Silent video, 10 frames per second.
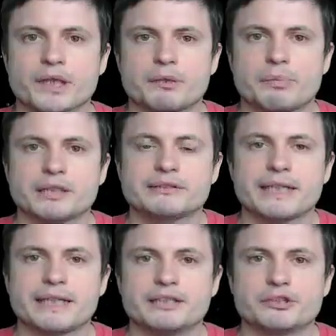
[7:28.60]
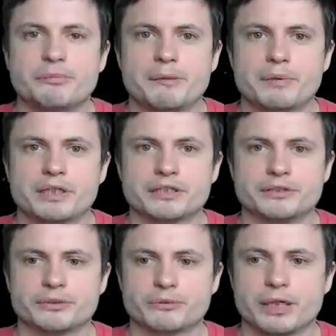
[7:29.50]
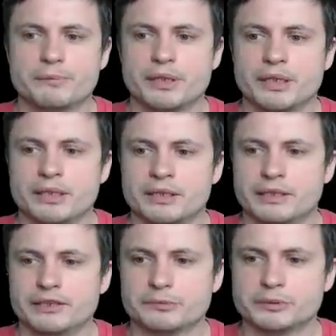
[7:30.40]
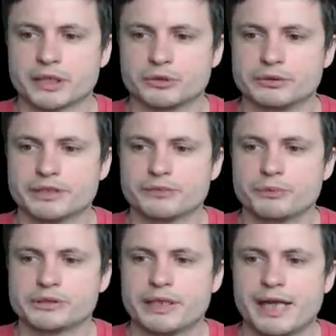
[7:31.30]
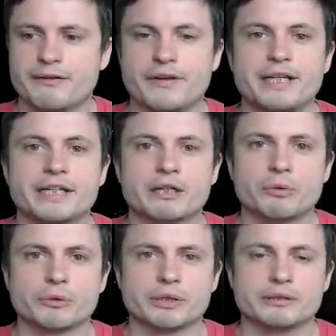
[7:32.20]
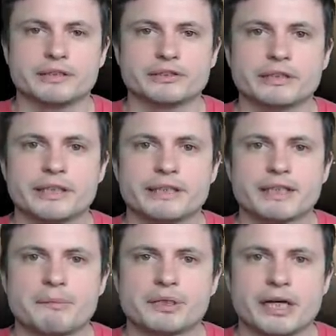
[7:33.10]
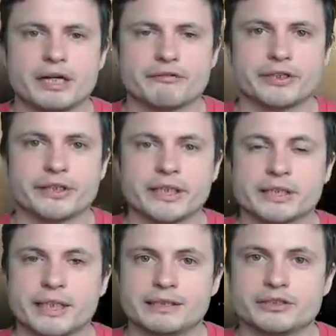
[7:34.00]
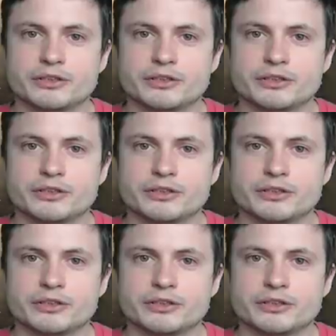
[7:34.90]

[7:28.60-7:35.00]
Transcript: But unlike in this paper I just described, this black hole doesn't really have any corona. There's nothing coming out of it, and there's